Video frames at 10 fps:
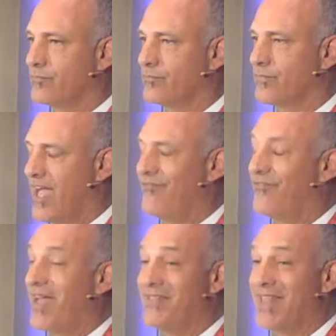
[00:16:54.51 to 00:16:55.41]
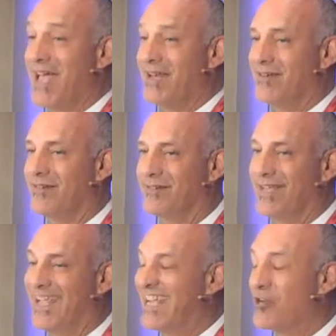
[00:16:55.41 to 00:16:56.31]
I find that
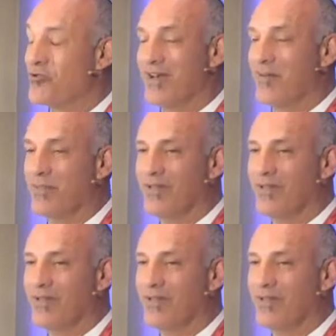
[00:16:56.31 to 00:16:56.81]
incredible.